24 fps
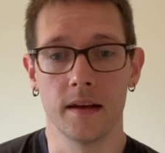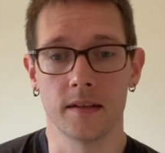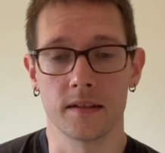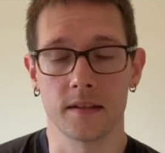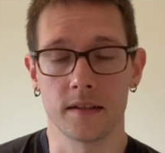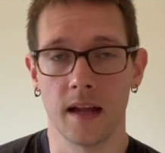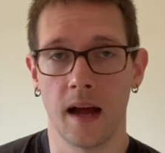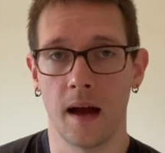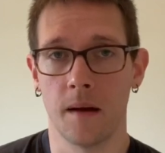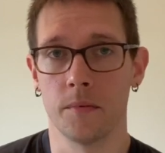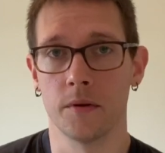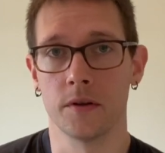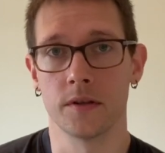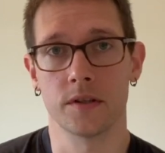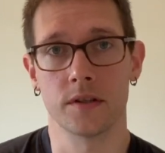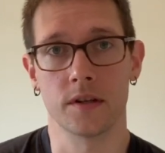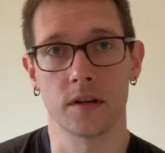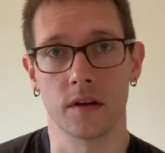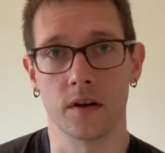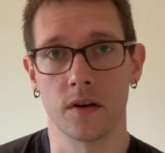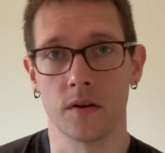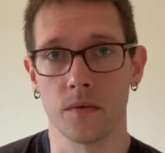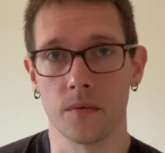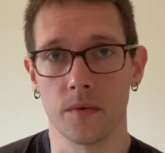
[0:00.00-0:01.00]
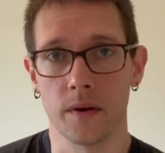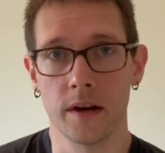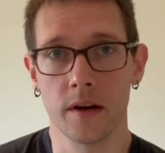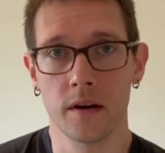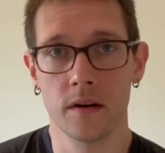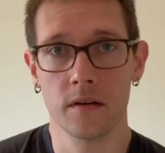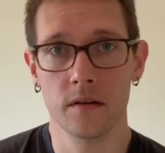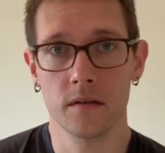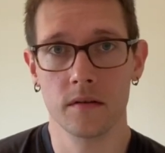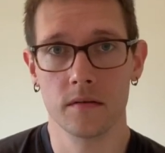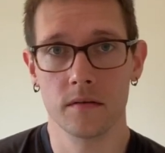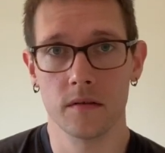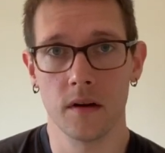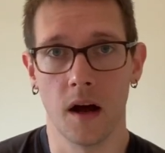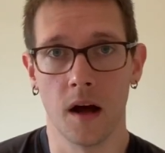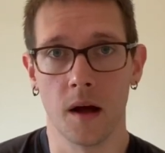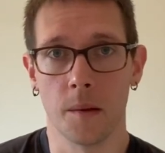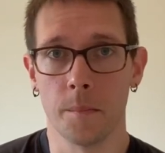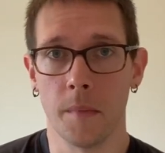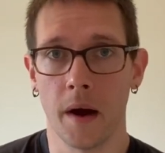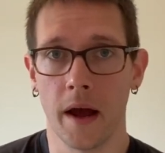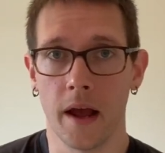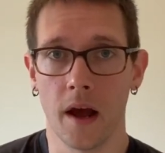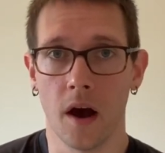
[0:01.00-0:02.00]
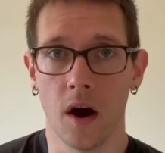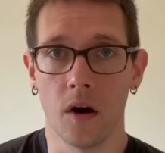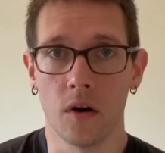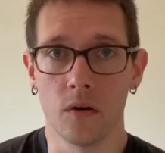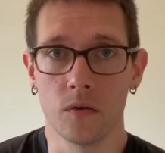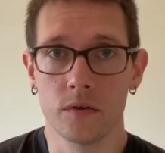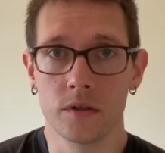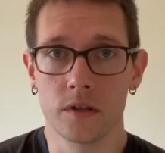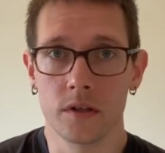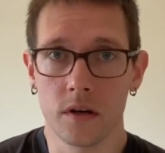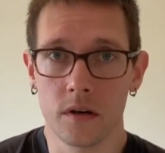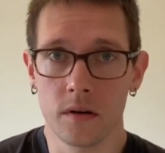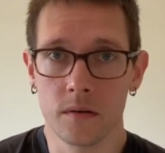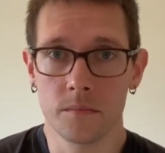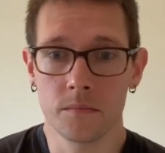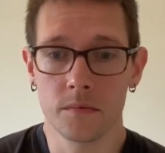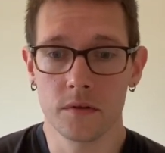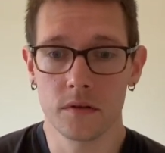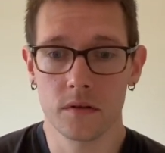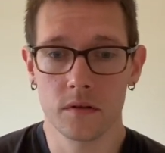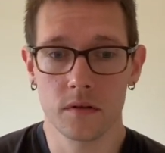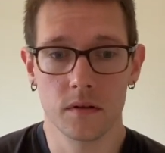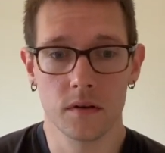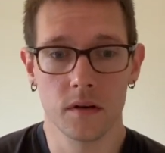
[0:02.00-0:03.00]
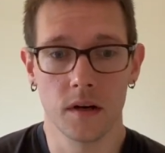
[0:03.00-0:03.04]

established a career on my own terms.